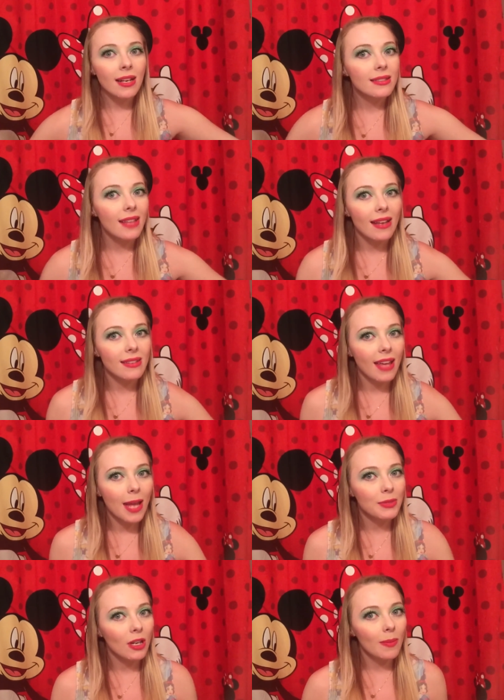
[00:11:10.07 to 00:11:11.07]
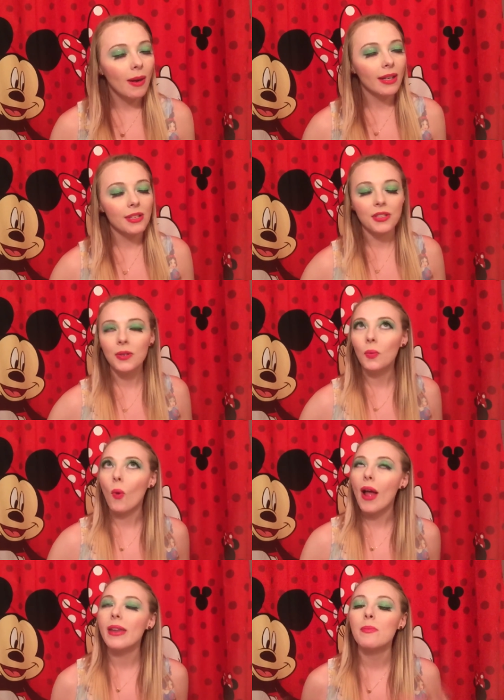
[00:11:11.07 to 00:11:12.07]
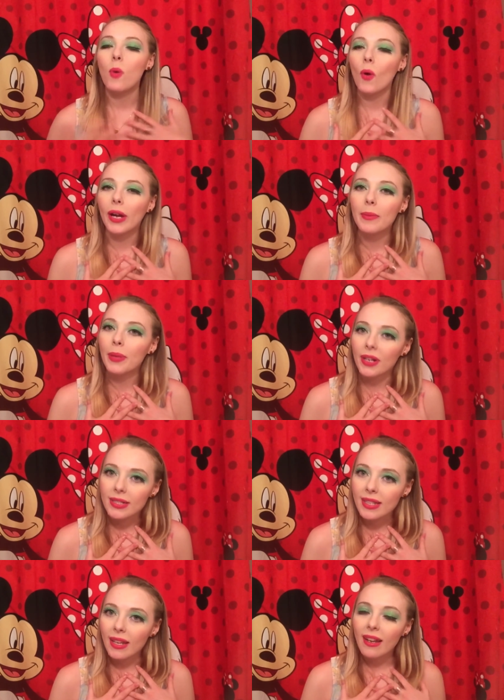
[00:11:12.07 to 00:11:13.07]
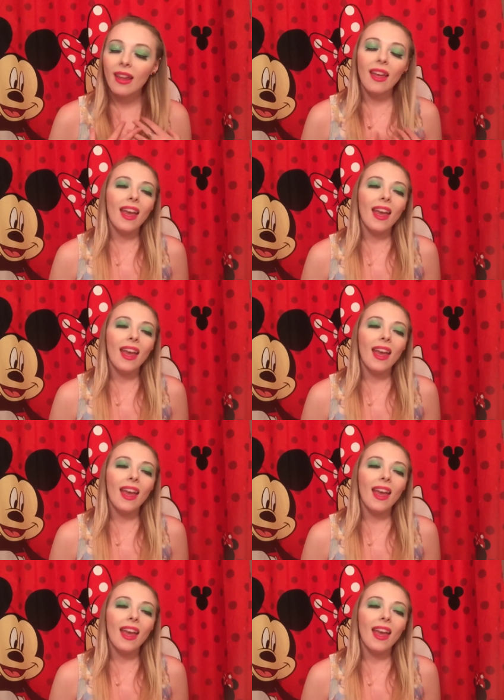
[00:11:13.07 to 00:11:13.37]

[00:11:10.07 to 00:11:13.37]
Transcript: Santa came to her party too. What an important person.